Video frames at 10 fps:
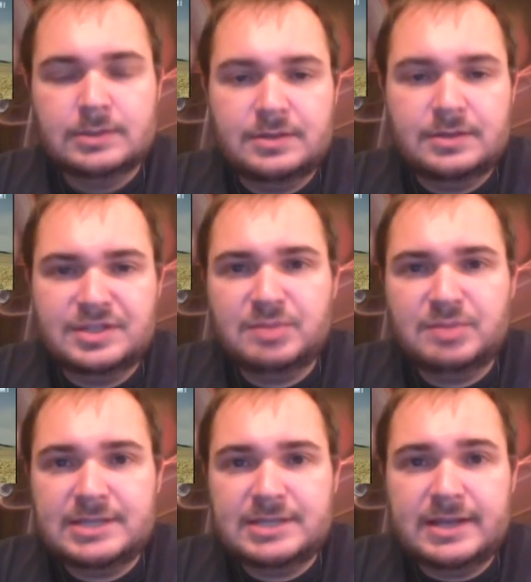So there's this
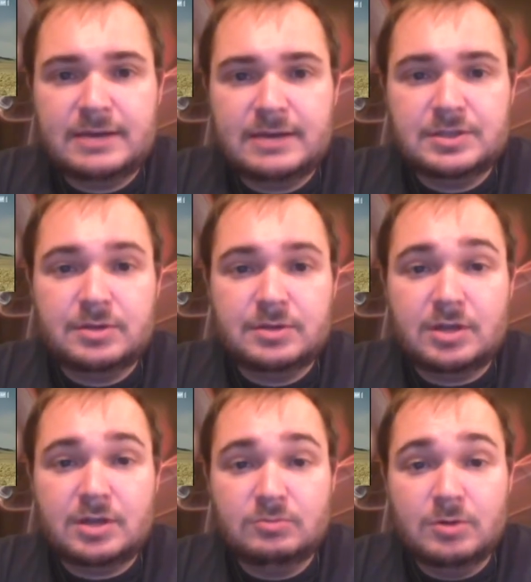place in Arizona
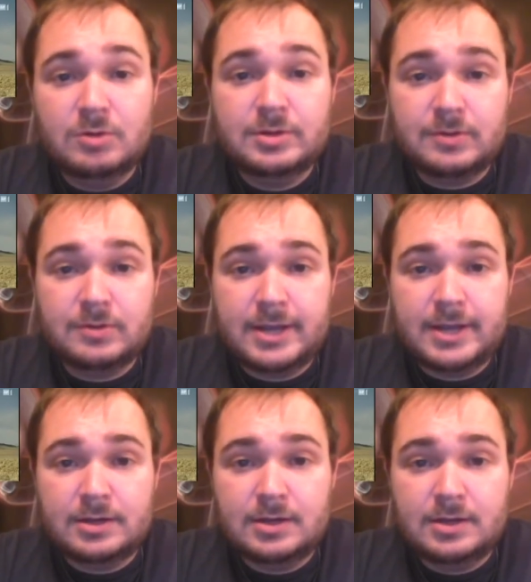called Roden
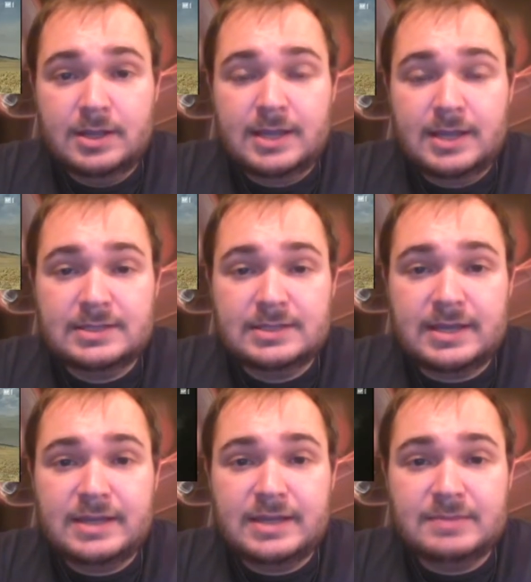Crater, and this
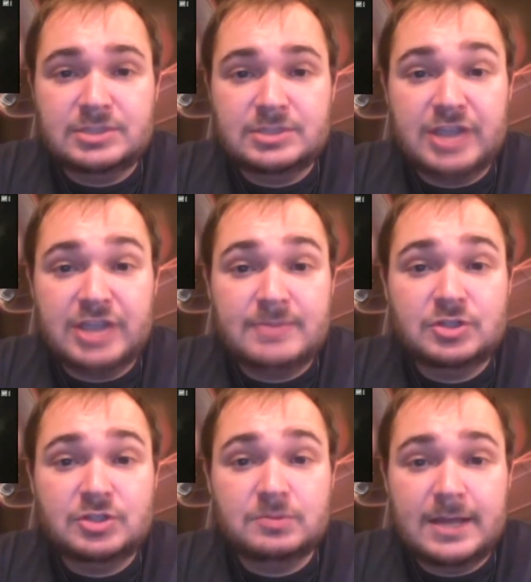guy named
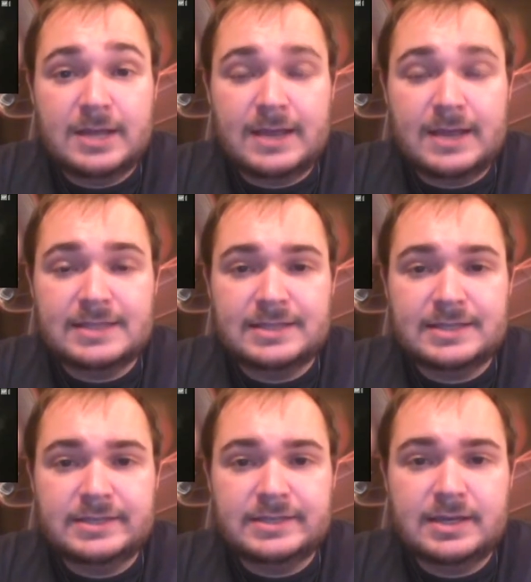James Turrell had this
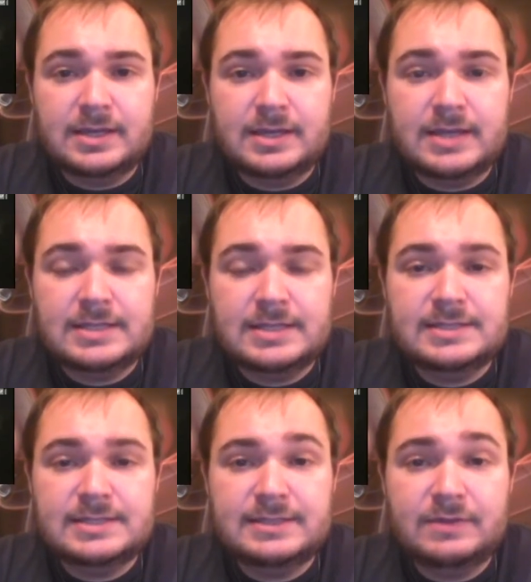idea in
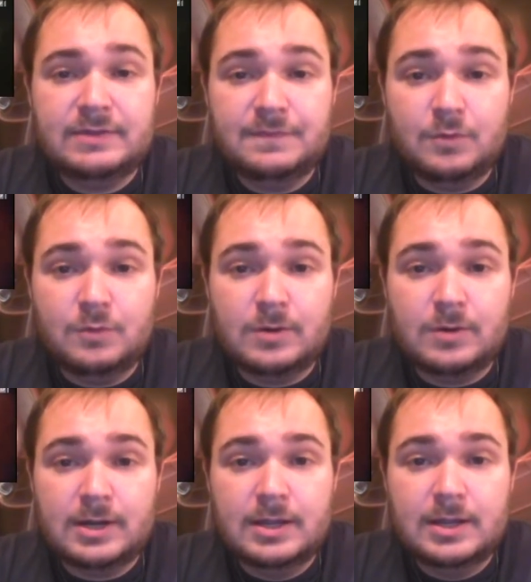
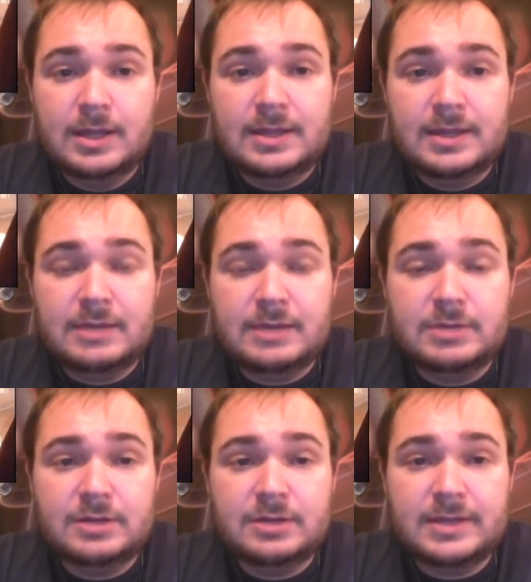1974 that he
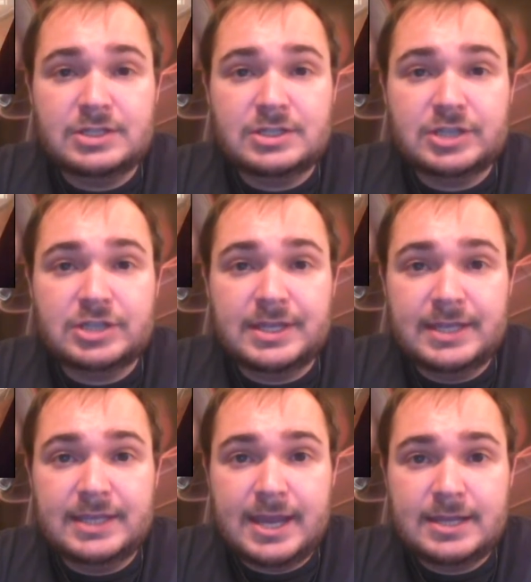wanted to create this
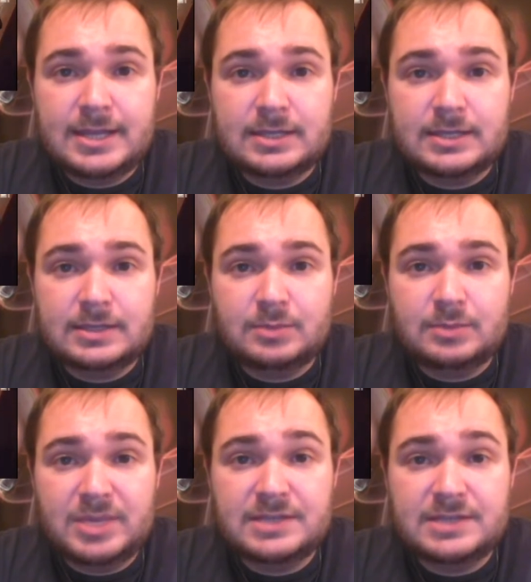gigantic
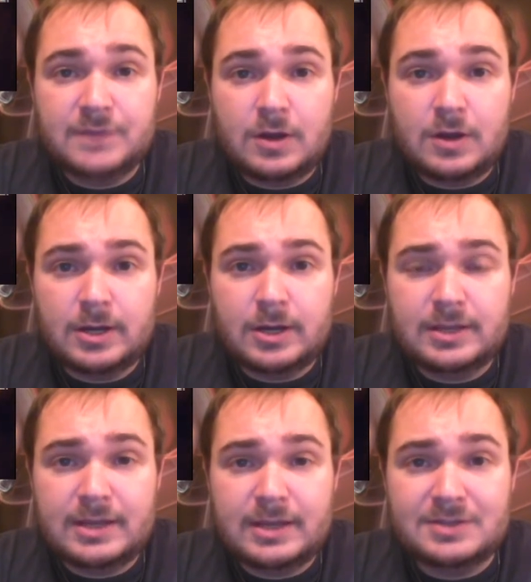piece of art
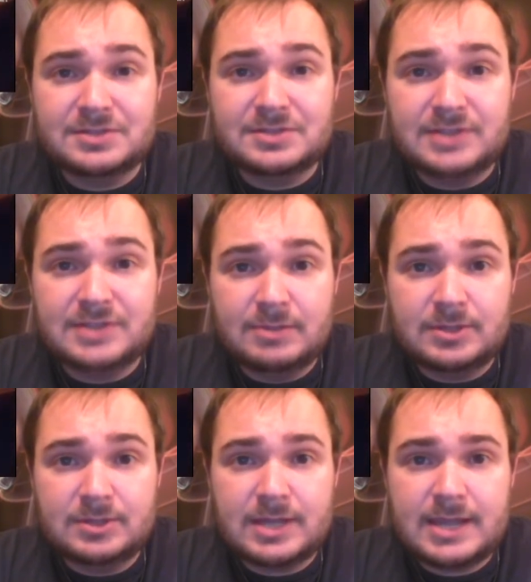that also
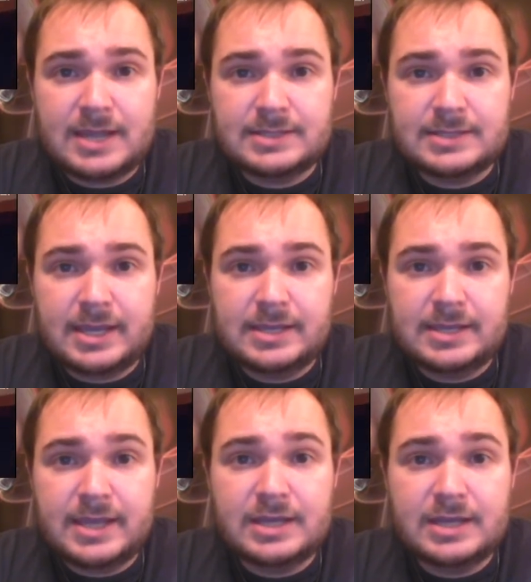doubled as a
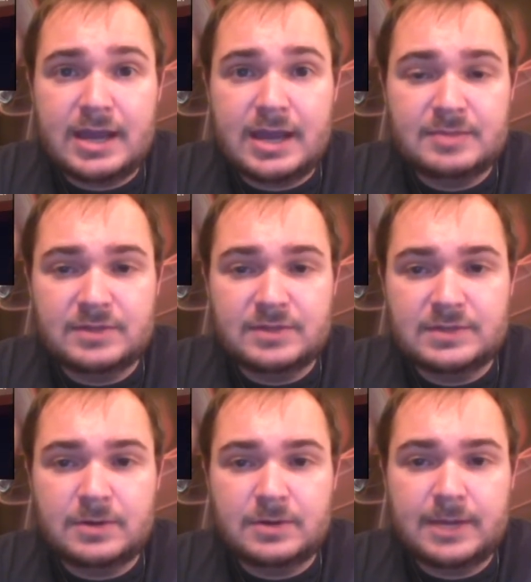naked eye
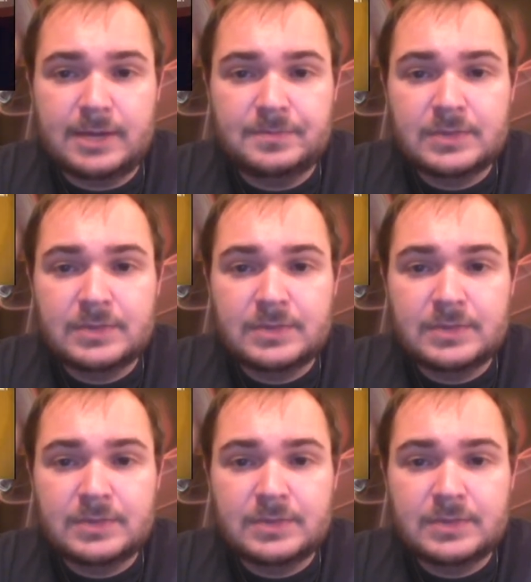observatory.